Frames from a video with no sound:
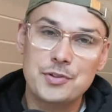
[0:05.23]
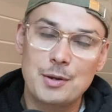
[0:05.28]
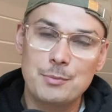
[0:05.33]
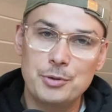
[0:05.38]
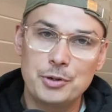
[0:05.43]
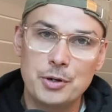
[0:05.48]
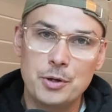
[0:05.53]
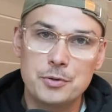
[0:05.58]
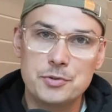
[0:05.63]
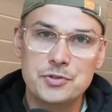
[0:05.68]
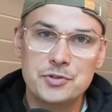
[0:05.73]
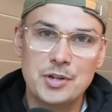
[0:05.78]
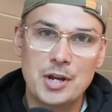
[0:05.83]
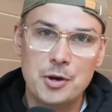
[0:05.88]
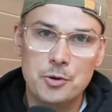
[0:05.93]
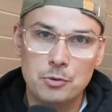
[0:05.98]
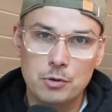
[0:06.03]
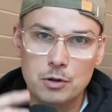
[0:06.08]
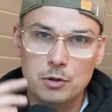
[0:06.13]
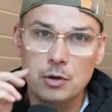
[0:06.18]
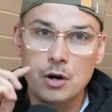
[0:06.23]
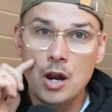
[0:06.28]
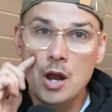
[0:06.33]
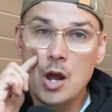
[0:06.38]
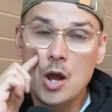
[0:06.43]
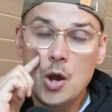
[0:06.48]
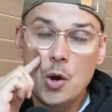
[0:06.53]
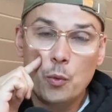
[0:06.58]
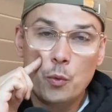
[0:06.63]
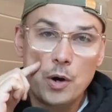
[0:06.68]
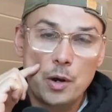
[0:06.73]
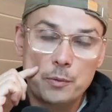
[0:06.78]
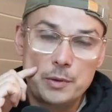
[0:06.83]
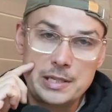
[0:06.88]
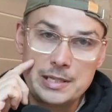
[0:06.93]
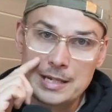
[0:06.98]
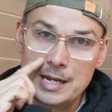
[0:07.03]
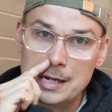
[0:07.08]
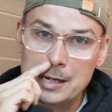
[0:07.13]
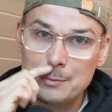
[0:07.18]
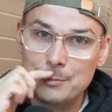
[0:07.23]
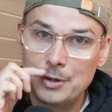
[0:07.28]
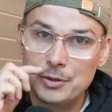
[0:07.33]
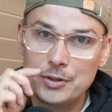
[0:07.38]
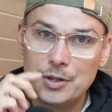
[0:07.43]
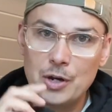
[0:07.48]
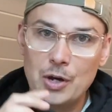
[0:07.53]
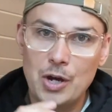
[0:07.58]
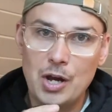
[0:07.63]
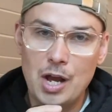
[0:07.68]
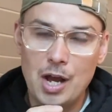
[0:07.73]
I'm your host, Scott Orr, where we talk about the